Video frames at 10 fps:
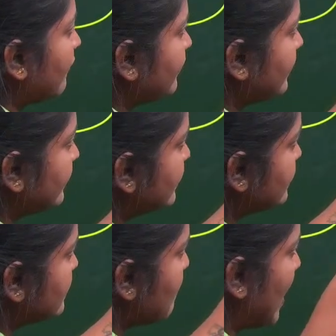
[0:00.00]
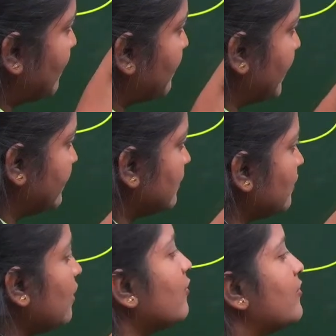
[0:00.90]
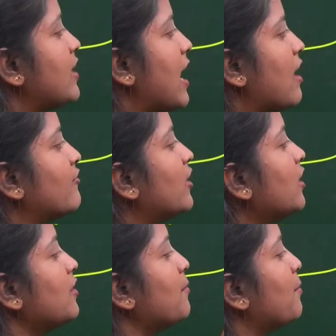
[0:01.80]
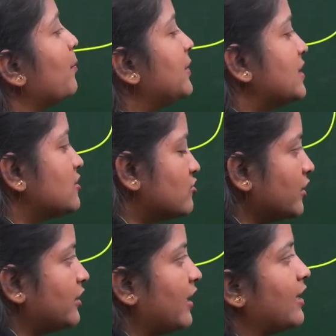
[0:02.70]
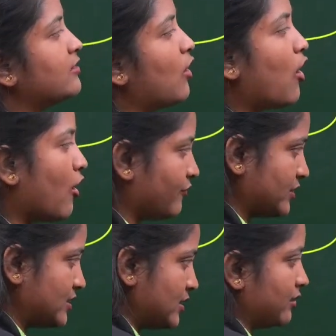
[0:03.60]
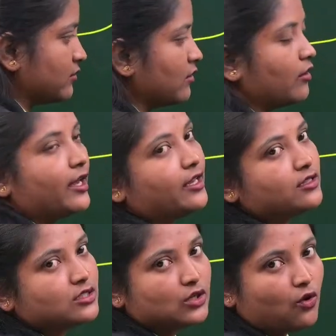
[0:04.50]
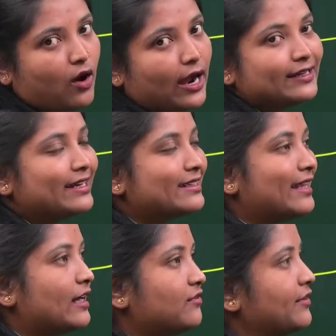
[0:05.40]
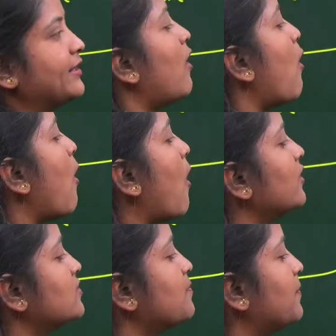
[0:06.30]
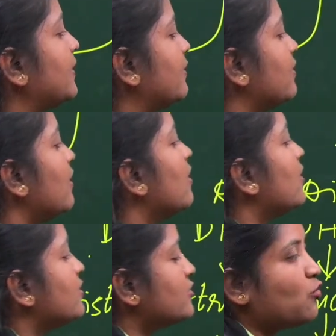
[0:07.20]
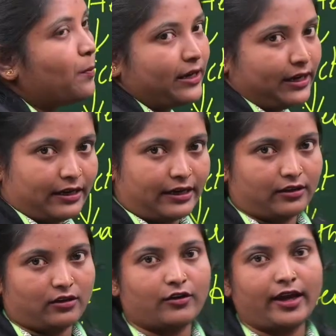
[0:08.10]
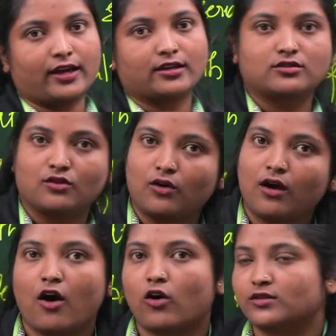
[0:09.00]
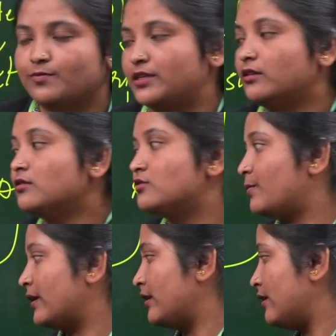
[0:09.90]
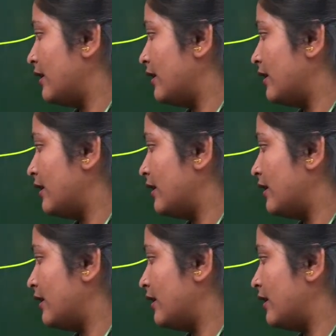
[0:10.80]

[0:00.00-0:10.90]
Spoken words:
this department we have a District Health Officer. Okay, so under that one Hospital Superintendent. Okay, so Hospital Superintendent.